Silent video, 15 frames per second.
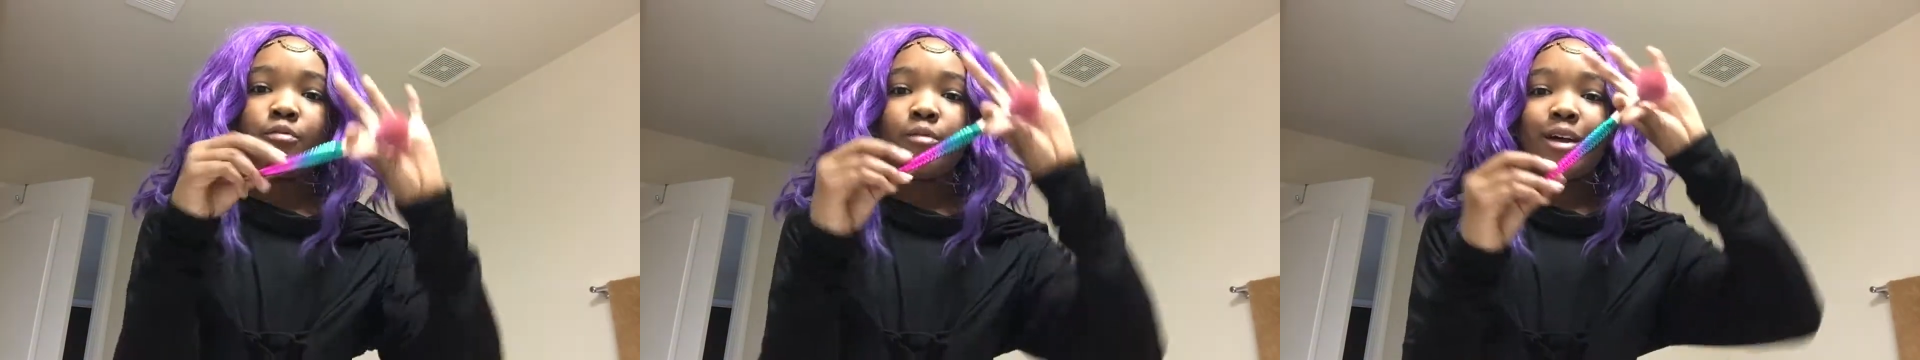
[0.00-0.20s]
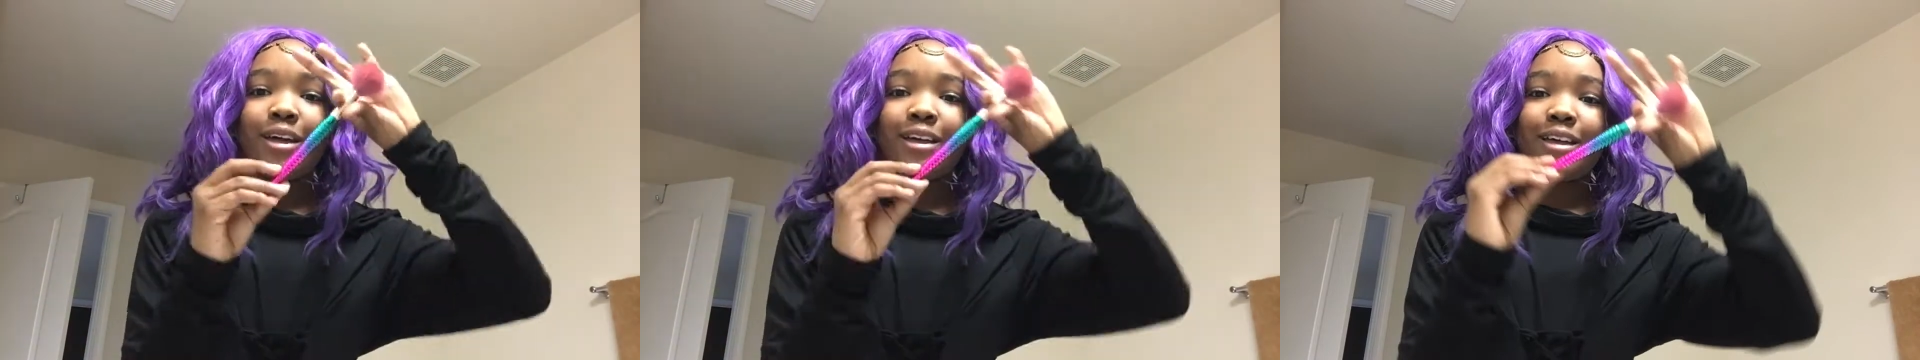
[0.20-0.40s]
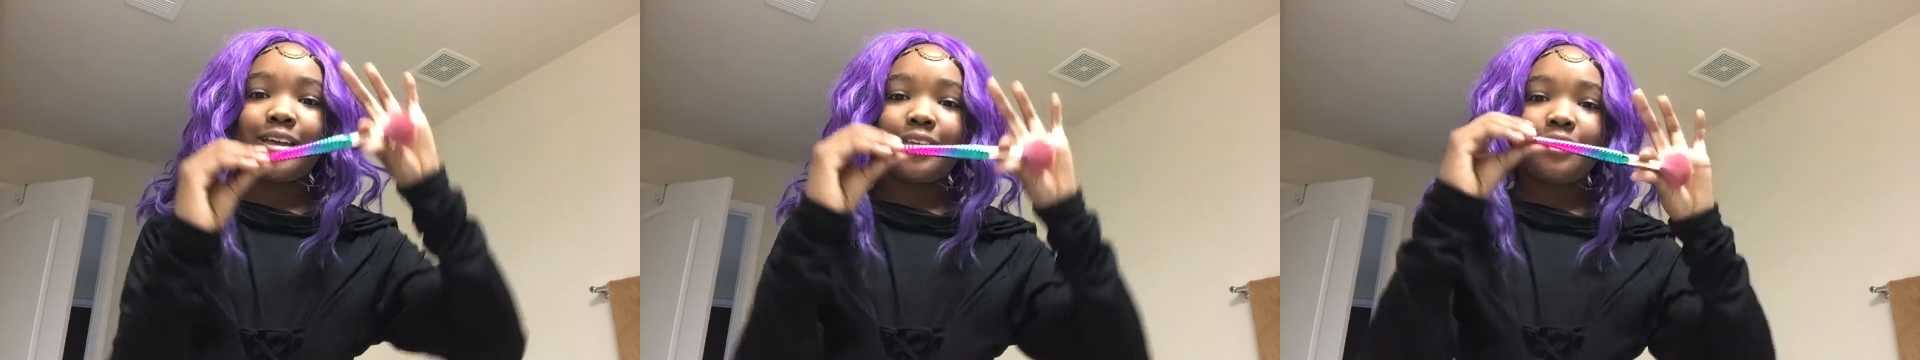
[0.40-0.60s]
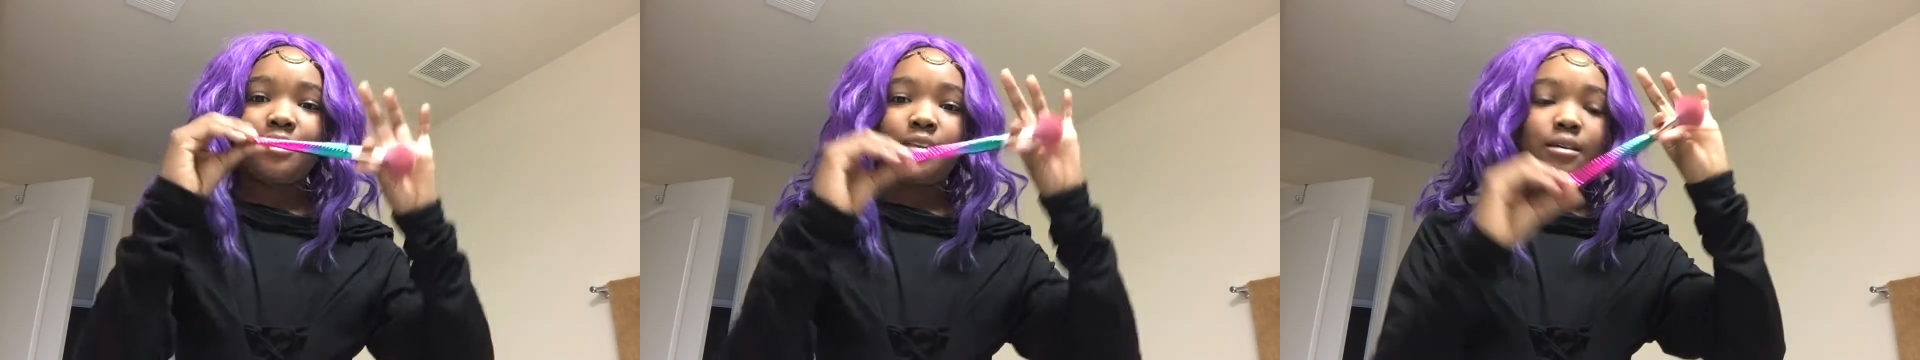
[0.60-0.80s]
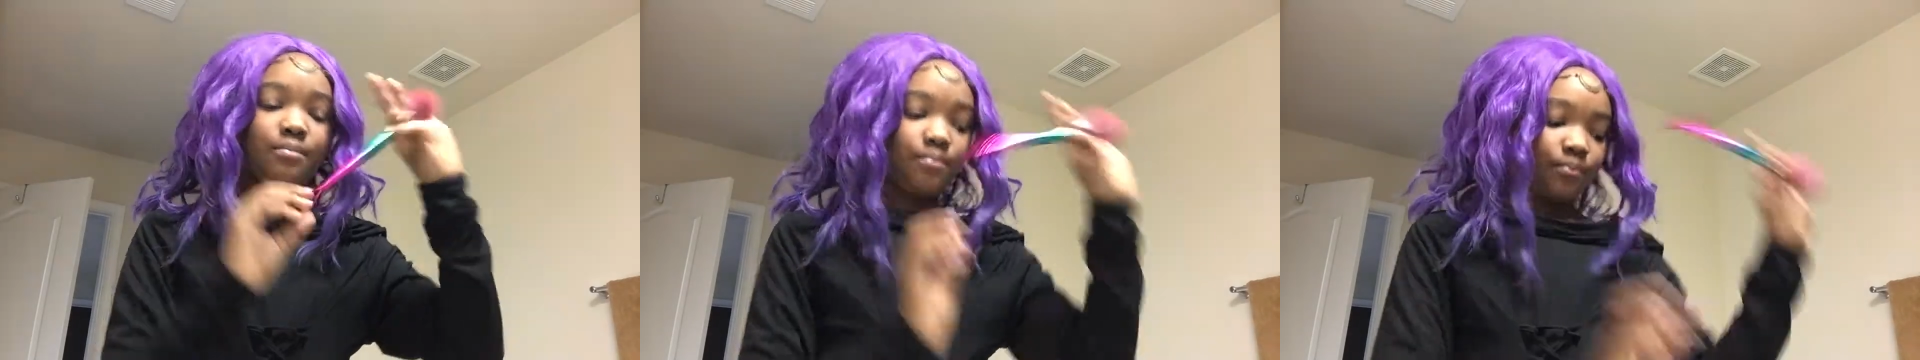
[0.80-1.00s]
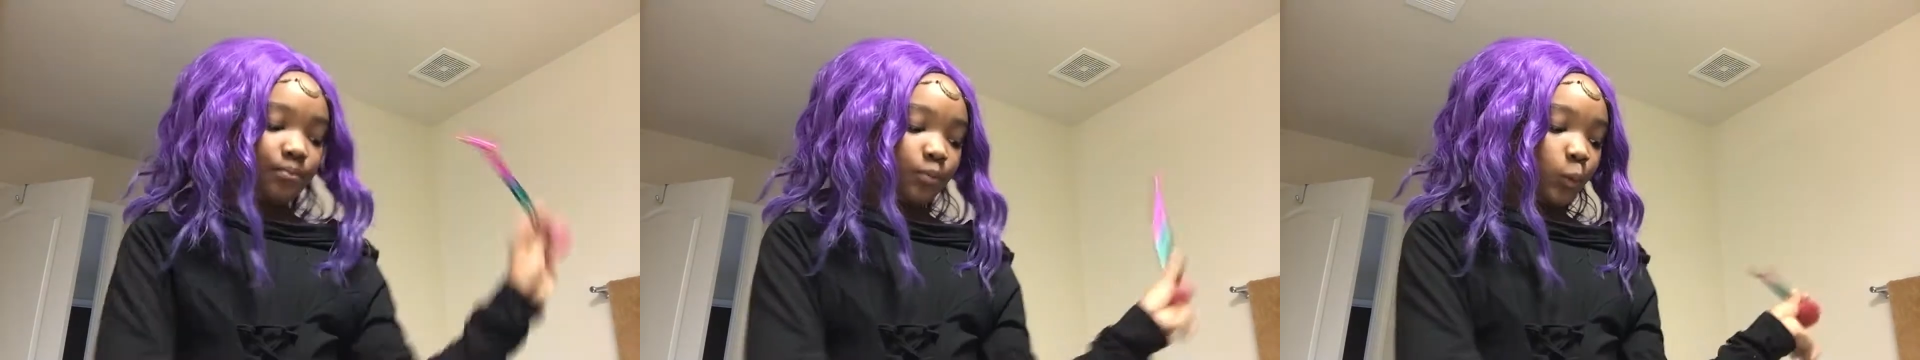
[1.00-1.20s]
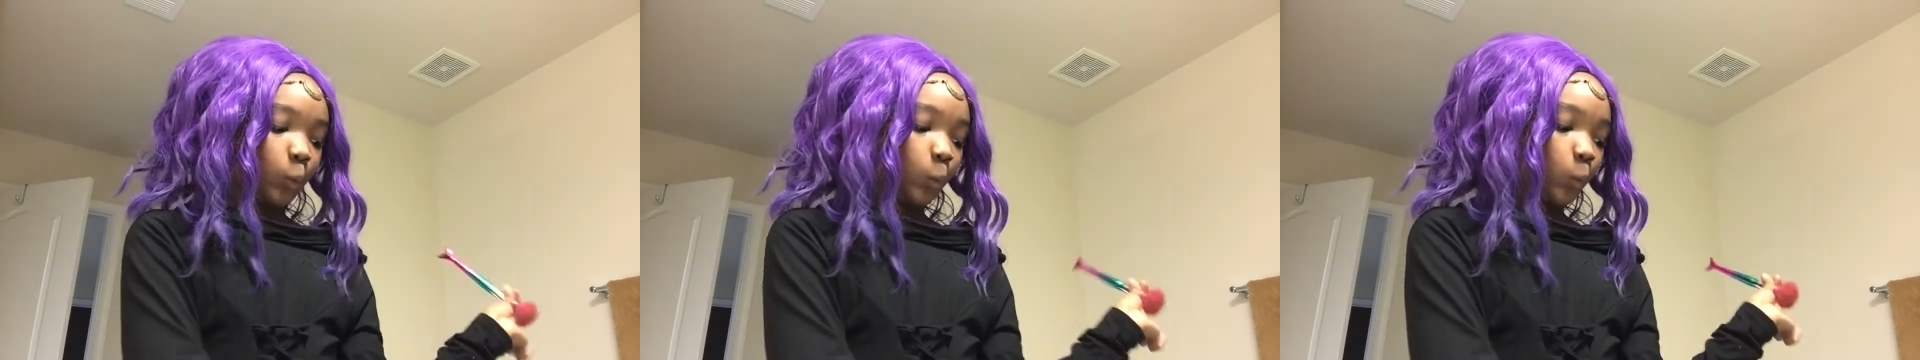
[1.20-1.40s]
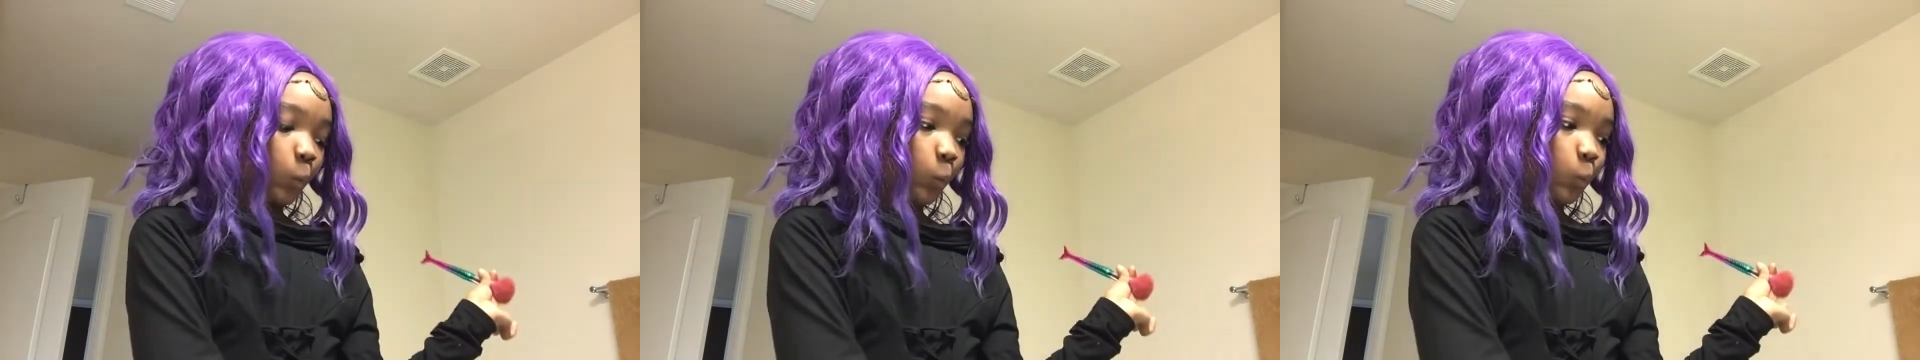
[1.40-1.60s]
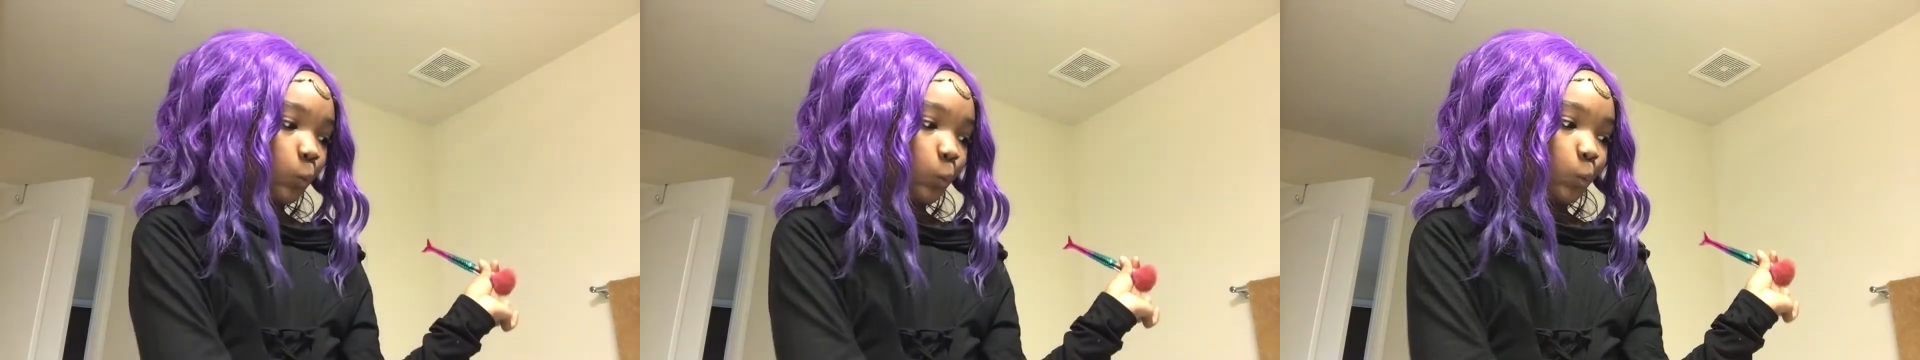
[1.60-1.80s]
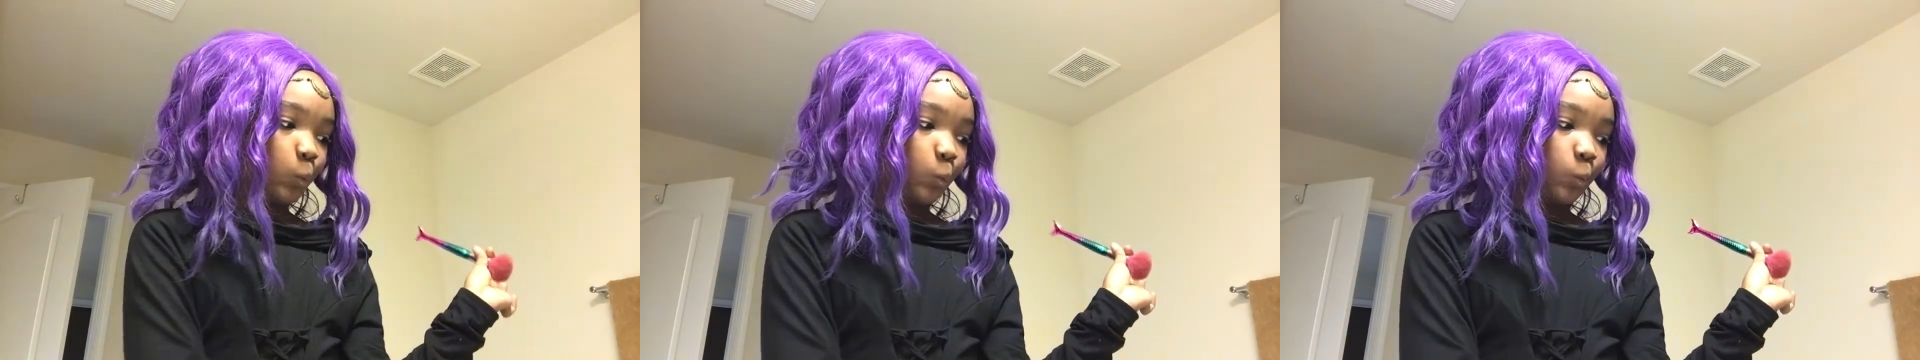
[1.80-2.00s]
Mine is the mermaid one, very
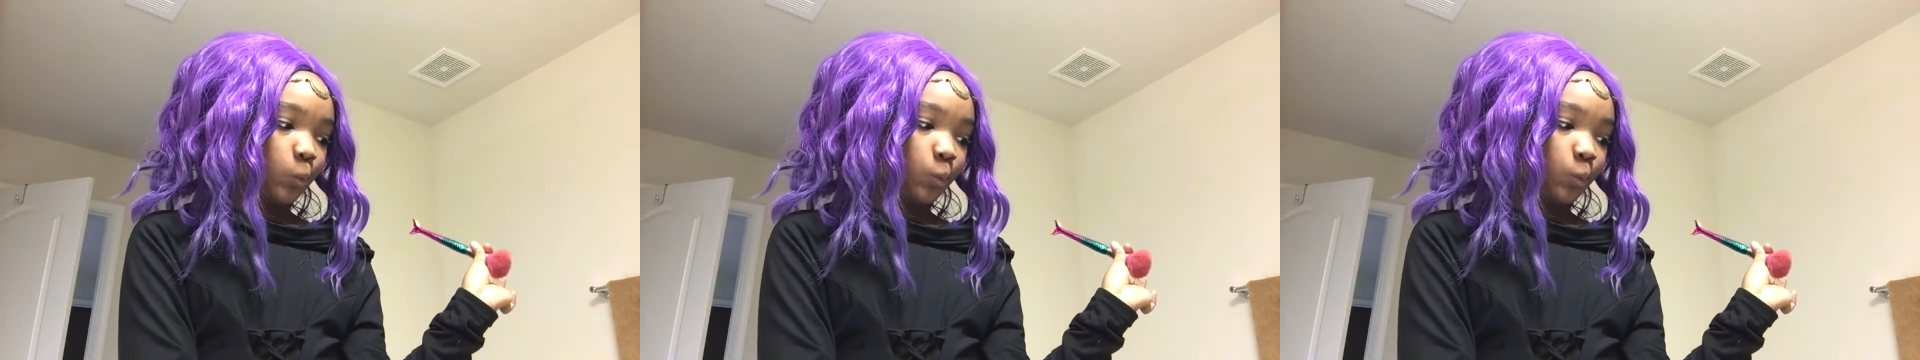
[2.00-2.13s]
pretty.